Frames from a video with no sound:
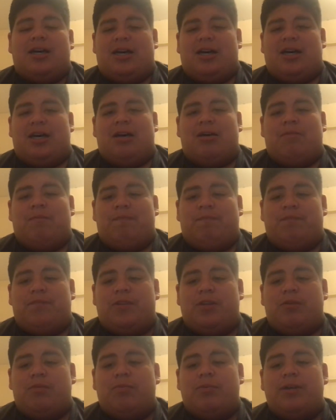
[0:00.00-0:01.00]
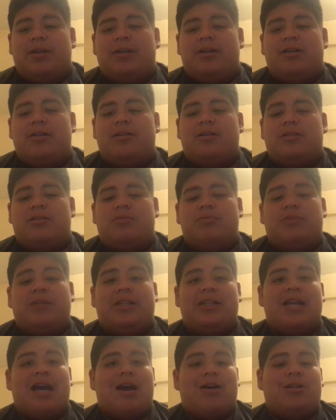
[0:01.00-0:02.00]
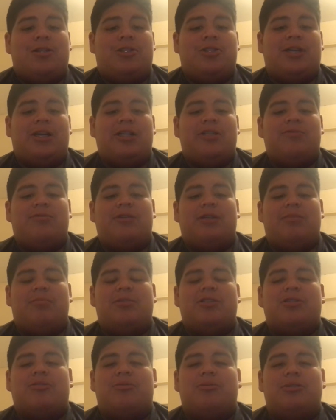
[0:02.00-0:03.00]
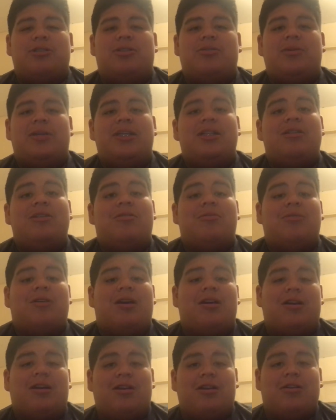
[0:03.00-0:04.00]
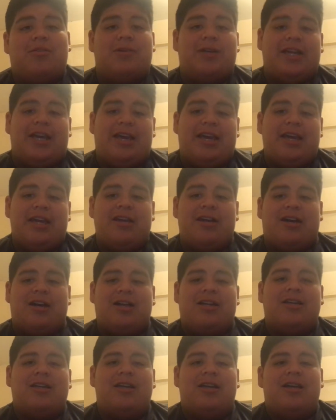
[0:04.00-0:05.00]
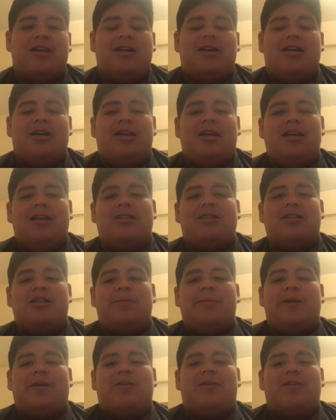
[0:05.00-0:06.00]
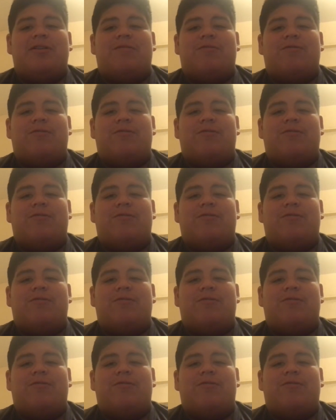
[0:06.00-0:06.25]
Um, we're we now transferred him school, so he's no longer going to Haydock. He's going to be going to